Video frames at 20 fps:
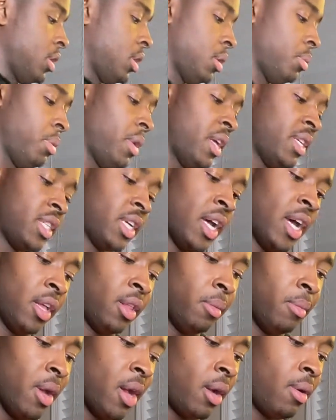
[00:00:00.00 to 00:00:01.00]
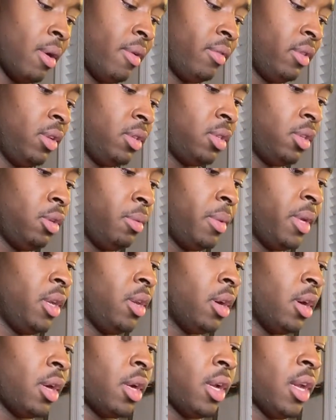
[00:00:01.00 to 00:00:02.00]
the plastic out of the microwave. It looks a little bit
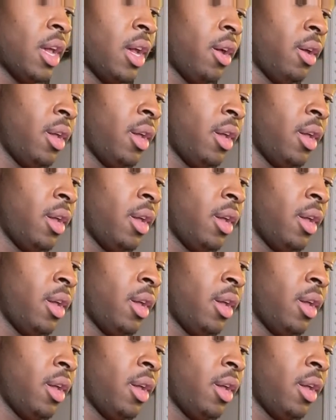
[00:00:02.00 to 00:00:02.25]
darker now,